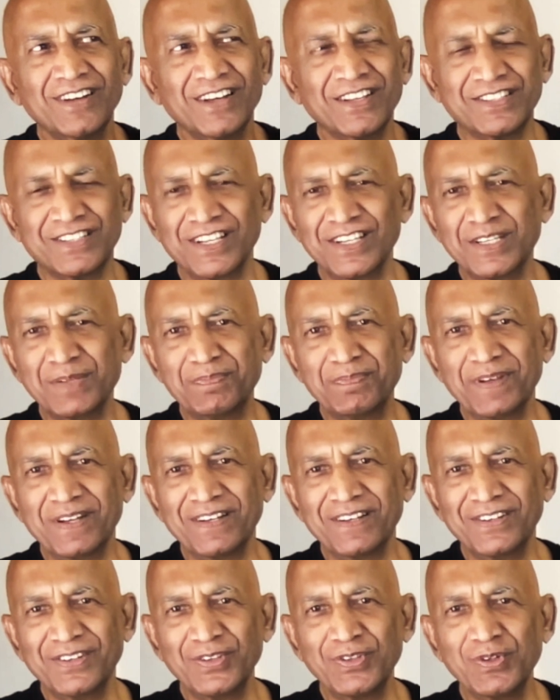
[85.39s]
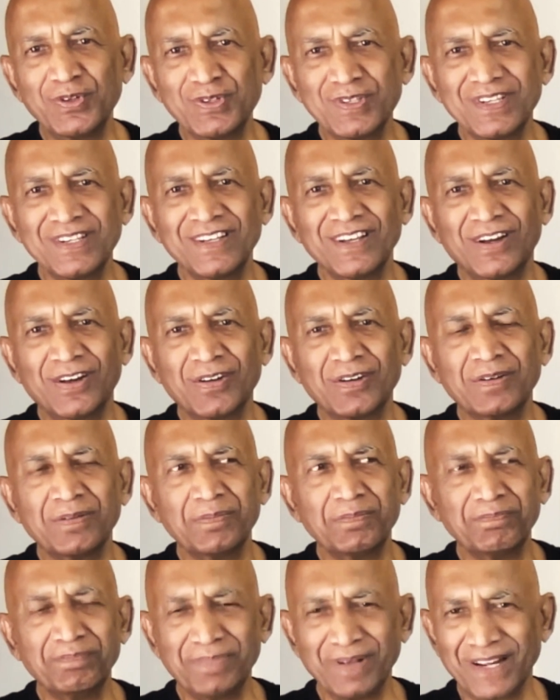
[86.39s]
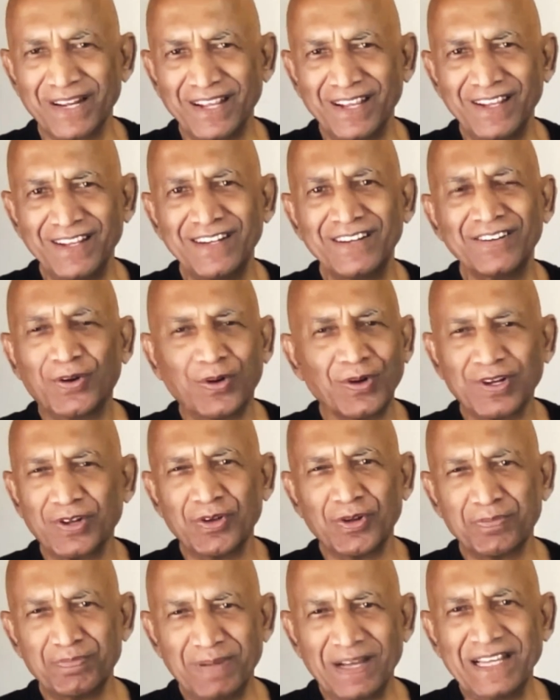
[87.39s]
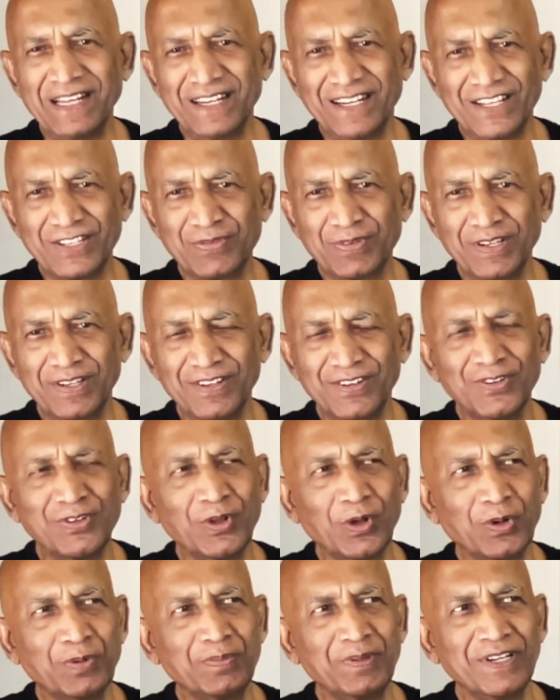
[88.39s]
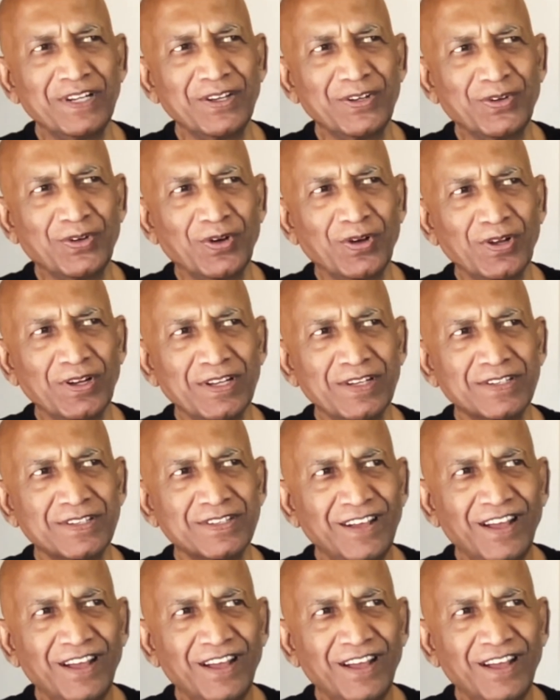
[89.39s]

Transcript: assessment using our brain or our mind, as we normally call it.